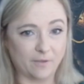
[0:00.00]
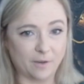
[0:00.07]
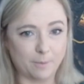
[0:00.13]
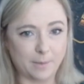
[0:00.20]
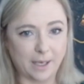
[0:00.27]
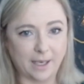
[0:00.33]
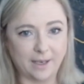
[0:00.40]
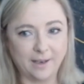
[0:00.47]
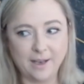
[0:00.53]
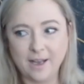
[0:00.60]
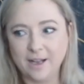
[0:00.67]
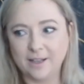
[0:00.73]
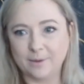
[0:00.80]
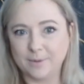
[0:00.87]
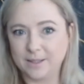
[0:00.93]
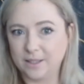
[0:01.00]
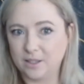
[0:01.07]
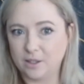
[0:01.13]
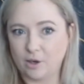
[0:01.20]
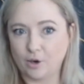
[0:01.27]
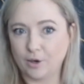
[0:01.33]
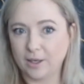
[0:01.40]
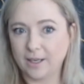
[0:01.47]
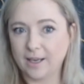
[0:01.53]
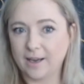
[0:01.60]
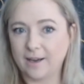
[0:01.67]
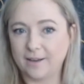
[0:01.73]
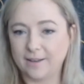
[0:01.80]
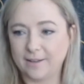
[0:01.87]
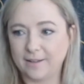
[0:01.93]
for me, there was a dog
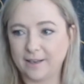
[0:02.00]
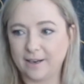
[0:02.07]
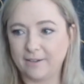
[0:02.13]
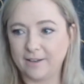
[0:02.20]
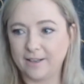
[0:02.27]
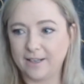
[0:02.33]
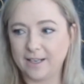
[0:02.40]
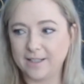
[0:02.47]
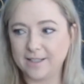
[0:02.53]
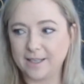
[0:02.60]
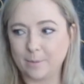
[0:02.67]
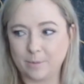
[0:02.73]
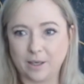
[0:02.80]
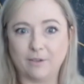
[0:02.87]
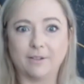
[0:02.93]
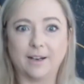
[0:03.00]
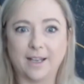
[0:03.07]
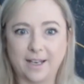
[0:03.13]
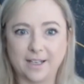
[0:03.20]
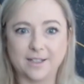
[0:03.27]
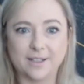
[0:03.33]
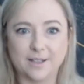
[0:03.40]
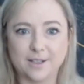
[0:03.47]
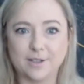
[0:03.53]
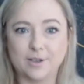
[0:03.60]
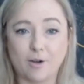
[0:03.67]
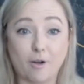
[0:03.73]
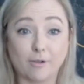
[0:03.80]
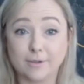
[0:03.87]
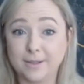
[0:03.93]
card in there, and something related to the
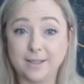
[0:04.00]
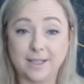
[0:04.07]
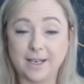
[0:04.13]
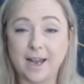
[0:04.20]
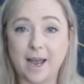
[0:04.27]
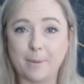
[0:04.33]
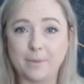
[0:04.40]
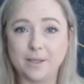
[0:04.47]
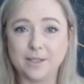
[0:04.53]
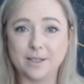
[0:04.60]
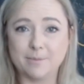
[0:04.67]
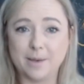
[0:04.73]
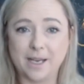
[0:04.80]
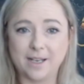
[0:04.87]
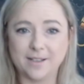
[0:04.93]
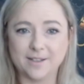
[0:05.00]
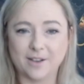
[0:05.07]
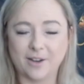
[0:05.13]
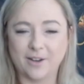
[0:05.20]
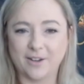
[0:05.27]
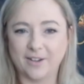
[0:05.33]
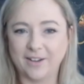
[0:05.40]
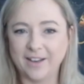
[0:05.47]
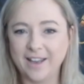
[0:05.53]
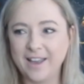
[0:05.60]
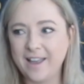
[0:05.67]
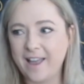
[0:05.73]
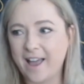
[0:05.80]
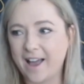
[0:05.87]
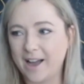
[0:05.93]
dogs did happen to me. So
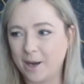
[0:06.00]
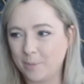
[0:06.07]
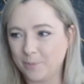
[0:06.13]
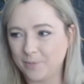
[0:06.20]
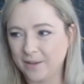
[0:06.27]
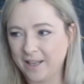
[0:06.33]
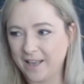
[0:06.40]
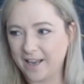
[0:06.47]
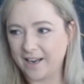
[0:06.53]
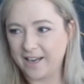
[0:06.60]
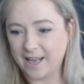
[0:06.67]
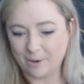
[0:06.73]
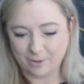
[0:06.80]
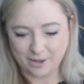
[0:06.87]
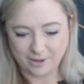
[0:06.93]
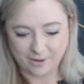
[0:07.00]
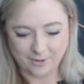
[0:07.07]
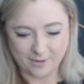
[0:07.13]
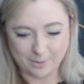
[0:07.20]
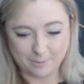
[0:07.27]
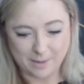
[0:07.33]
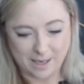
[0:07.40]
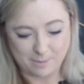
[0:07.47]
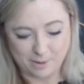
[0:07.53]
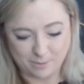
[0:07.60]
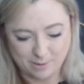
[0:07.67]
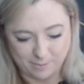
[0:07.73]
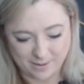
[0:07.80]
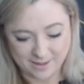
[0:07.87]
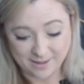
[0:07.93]
now I know that maybe
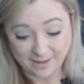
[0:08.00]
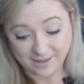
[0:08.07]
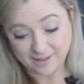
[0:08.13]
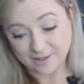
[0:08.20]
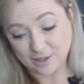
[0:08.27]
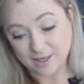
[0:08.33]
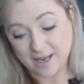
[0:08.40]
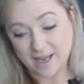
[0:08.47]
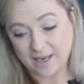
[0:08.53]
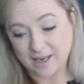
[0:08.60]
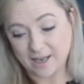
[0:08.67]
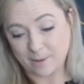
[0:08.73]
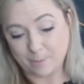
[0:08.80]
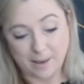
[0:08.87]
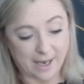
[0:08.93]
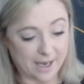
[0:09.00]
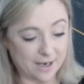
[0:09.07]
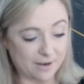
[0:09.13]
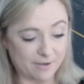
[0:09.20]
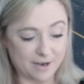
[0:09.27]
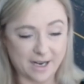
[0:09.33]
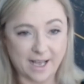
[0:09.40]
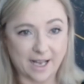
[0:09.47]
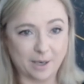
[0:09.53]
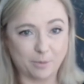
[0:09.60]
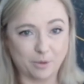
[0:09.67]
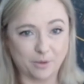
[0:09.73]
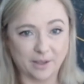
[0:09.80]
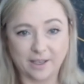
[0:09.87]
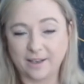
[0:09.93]
when we see a pet or an
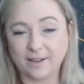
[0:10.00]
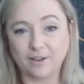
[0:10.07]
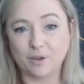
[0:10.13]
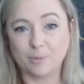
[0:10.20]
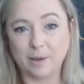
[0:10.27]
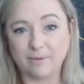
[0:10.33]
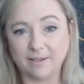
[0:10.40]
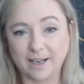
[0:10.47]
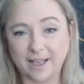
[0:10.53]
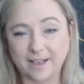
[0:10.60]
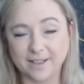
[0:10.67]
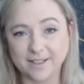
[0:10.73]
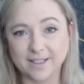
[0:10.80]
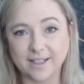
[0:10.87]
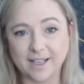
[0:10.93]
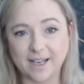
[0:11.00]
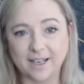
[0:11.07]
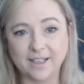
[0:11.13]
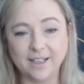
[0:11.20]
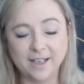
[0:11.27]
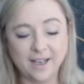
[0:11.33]
animal, that it could be related to that.